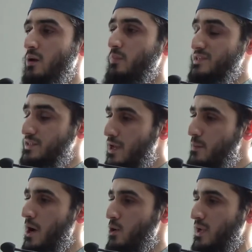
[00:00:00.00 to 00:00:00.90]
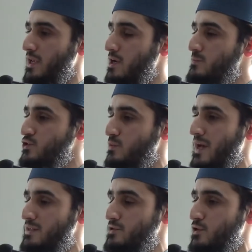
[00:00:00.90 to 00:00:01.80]
But somehow when it comes to
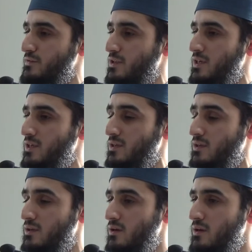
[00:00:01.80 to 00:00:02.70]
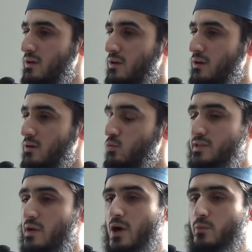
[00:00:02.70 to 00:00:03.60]
matters of the deen, we
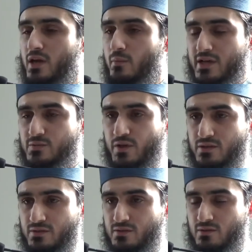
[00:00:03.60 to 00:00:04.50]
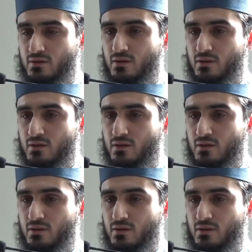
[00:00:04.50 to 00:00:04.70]
somehow become experts.